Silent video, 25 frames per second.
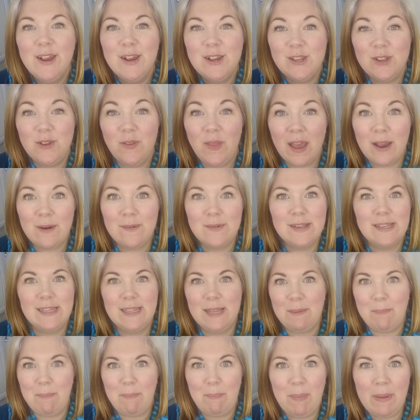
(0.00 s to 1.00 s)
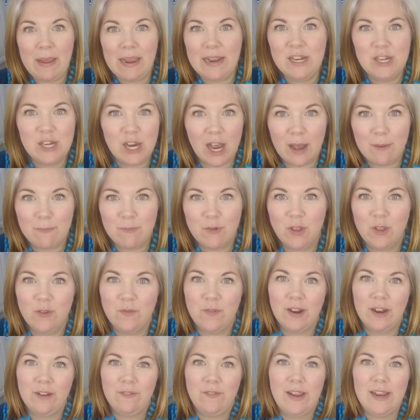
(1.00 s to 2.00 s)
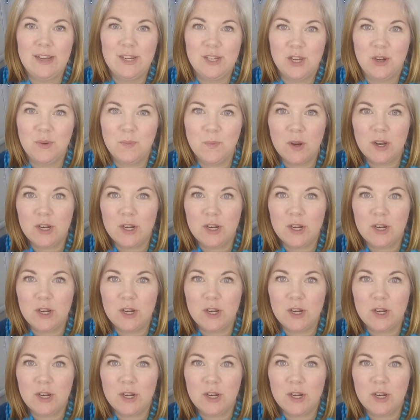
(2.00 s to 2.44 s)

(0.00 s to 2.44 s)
So that was the big job for the renovation,